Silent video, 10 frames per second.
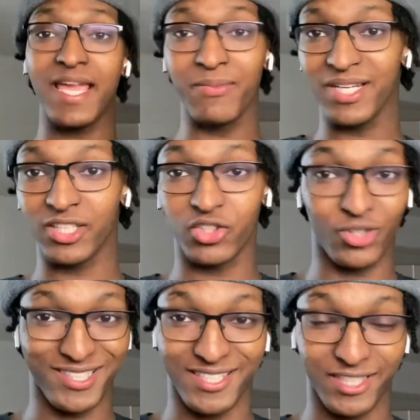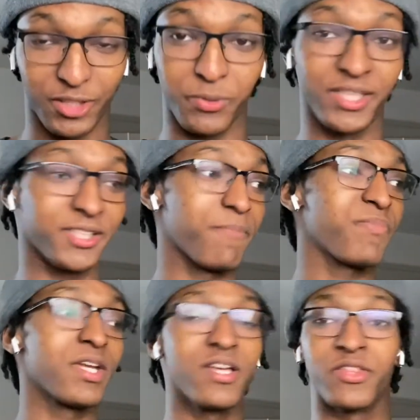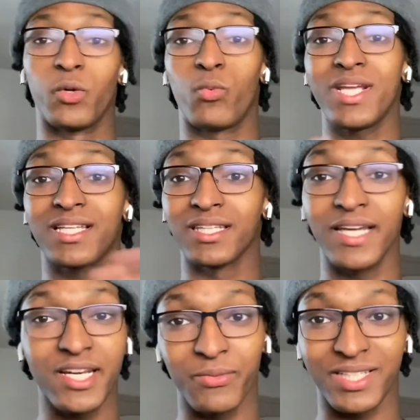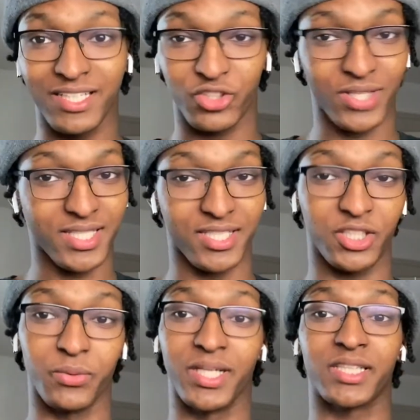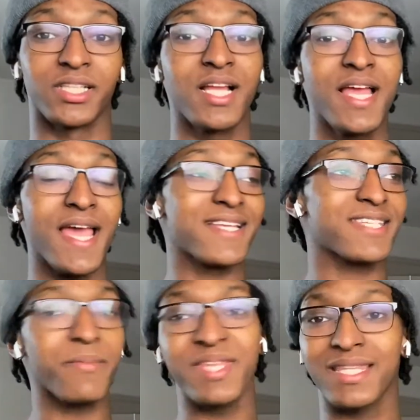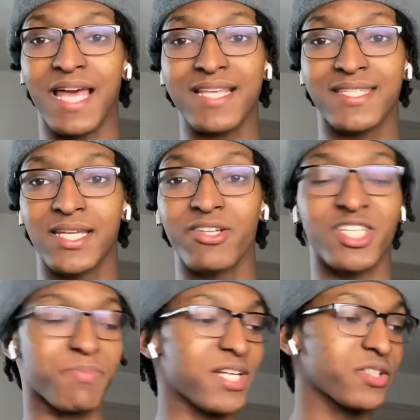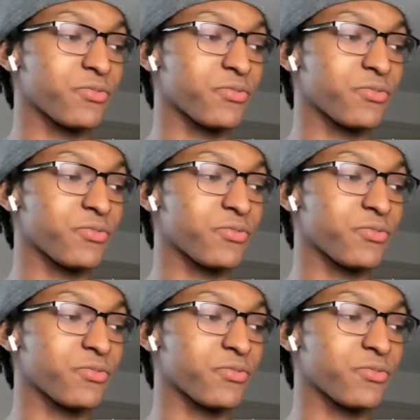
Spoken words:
didn't address the situation. The week later, we didn't address the situation. And something that serious, especially for